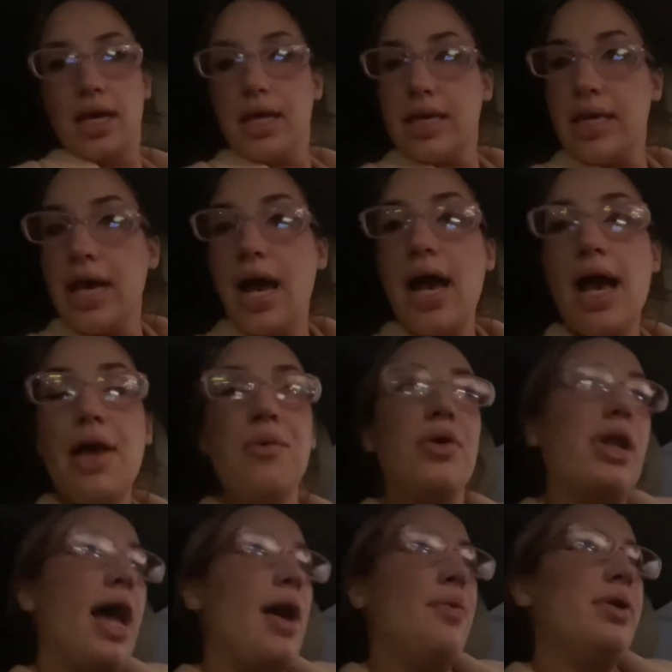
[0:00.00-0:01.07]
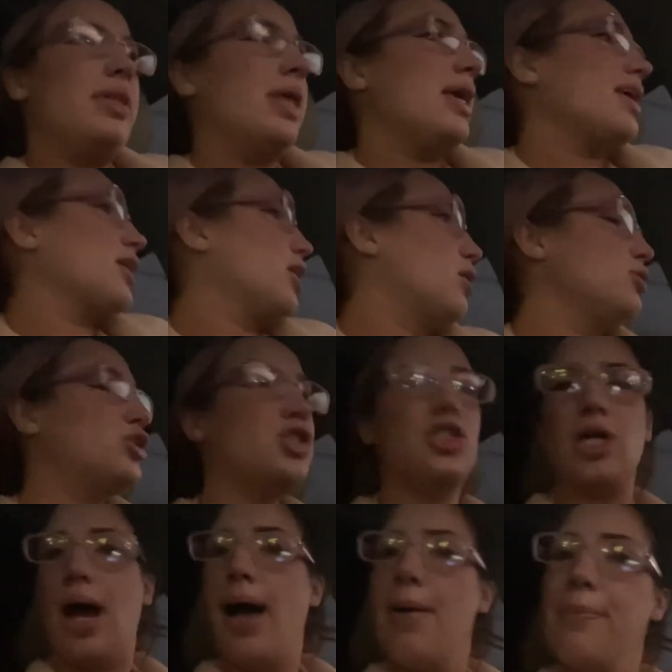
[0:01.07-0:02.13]
Yeah, I would I would like go
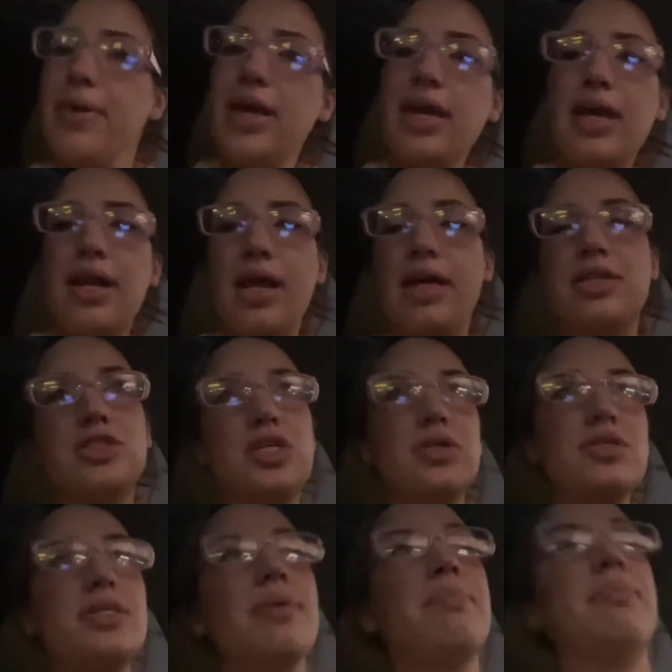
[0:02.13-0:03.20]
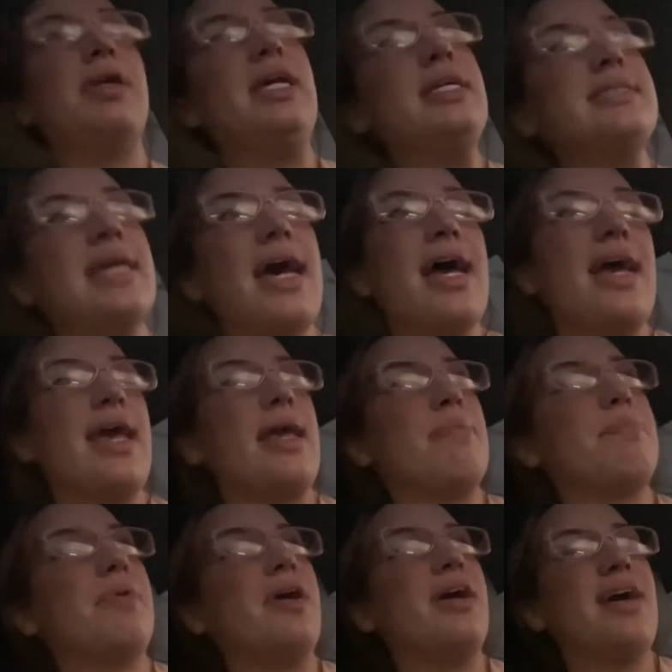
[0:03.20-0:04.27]
shopping and do some me
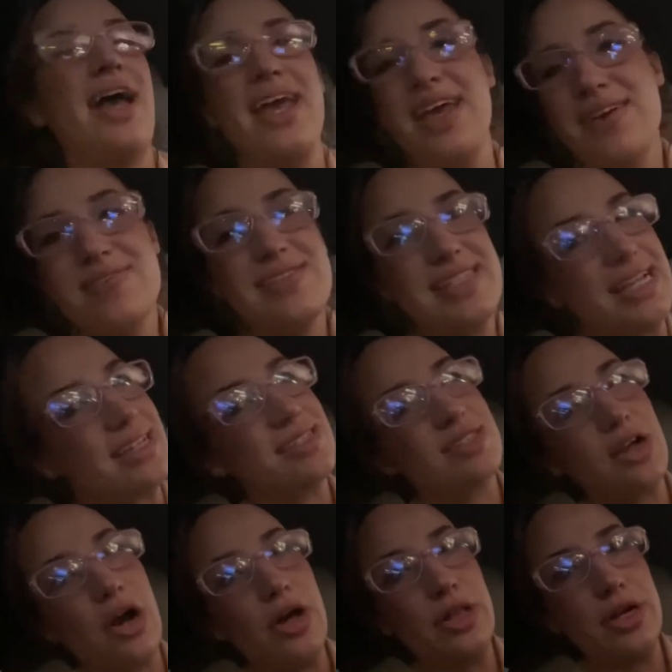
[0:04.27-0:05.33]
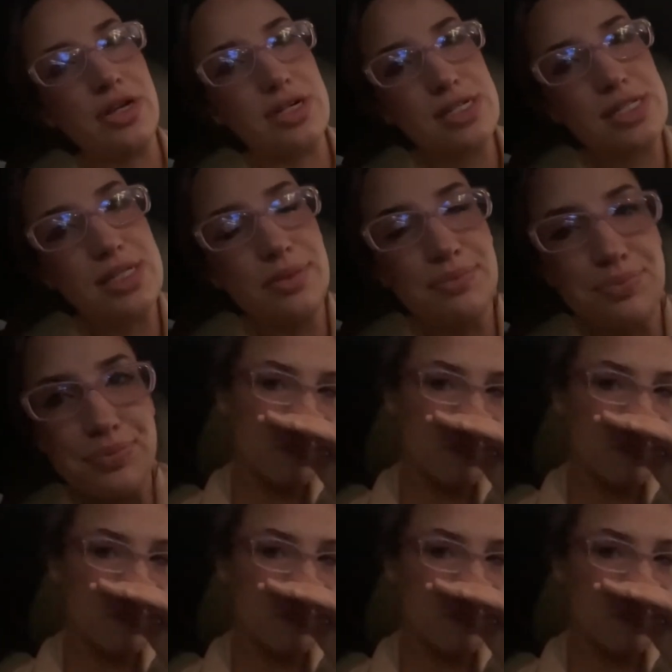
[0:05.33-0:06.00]
time, but I have six dollars.